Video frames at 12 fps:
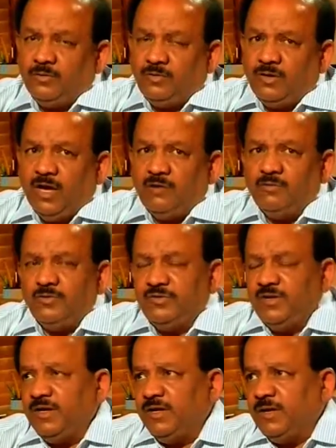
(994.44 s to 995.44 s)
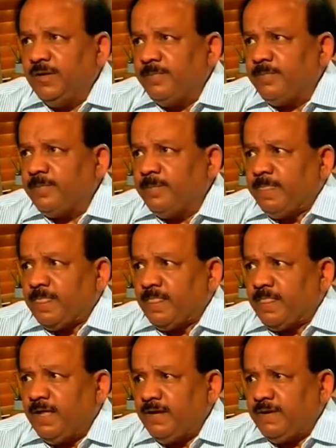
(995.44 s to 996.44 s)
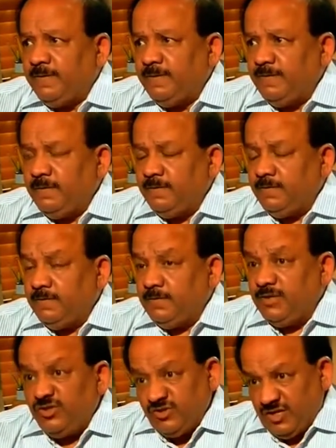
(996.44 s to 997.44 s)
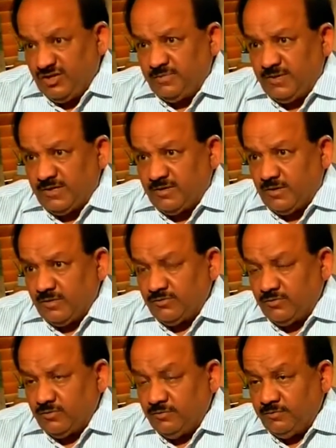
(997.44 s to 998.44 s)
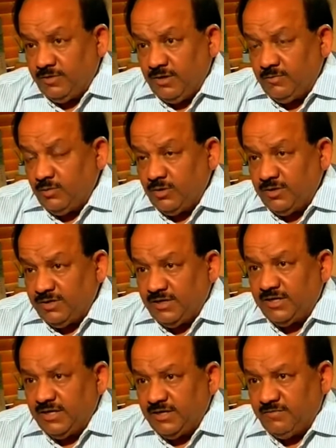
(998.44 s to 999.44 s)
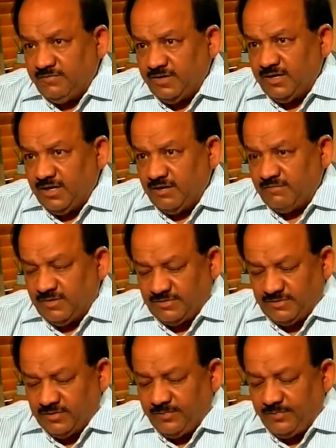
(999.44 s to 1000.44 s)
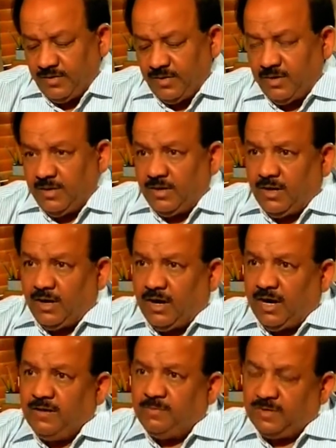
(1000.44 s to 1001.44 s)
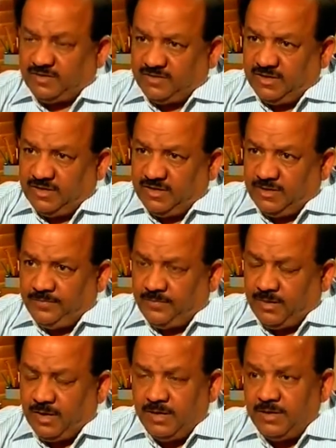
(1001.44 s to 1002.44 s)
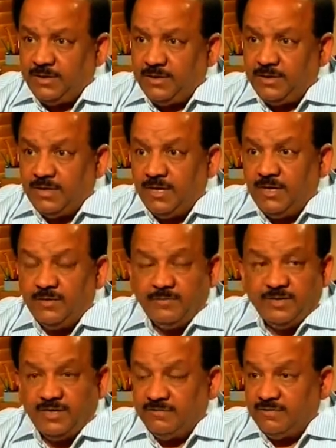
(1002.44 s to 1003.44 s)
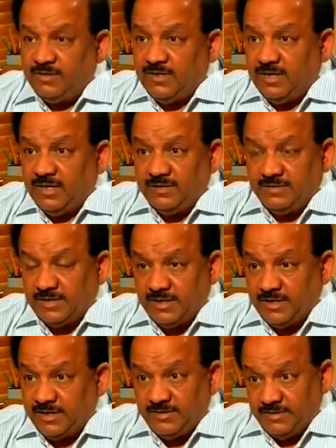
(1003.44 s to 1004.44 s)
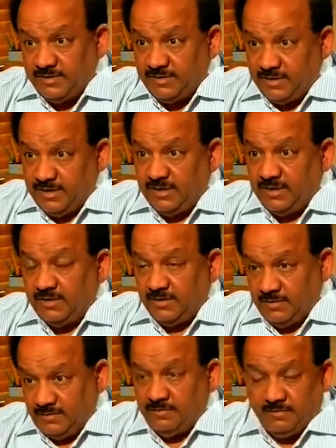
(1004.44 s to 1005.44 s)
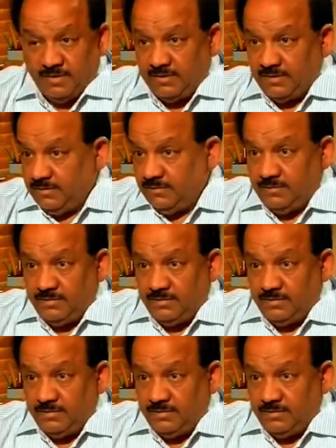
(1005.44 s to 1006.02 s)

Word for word: You see, I would say that uh, this aspect also we are monitoring at different levels. I personally had a detailed meeting with the health secretaries in Delhi uh, when